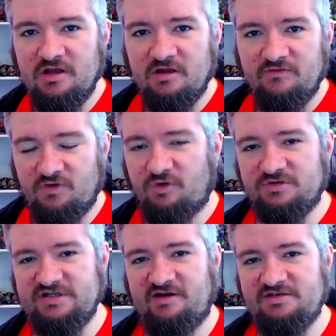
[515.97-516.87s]
for the
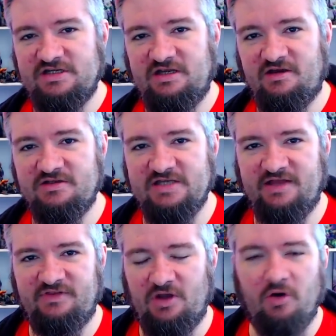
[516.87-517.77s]
Horus Heresy has
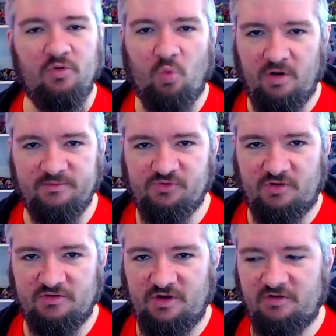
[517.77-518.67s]
had the O1
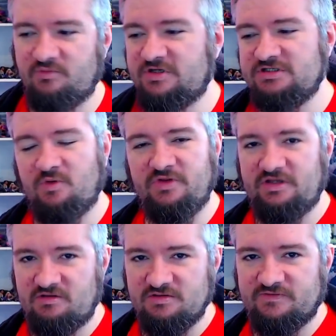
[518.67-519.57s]
product code, which is the one they
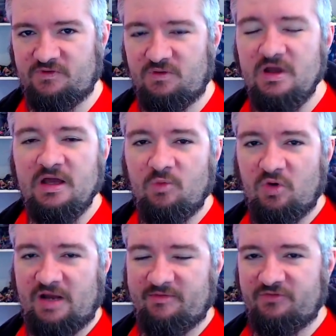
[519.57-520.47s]
use for
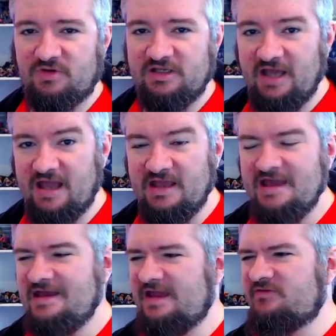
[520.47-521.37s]
Warhammer 40k,
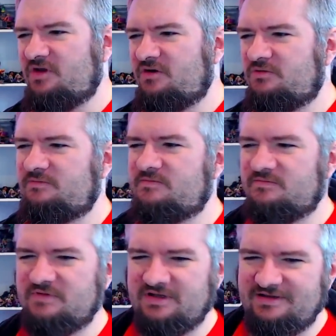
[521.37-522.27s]
even though
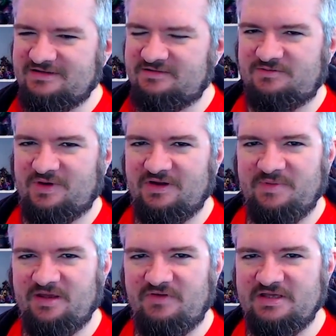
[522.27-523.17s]
quite a
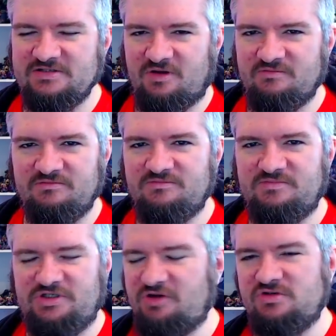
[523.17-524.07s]
bit of it is not
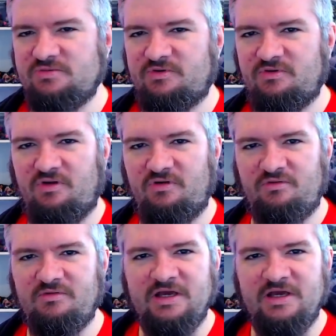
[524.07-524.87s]
usable or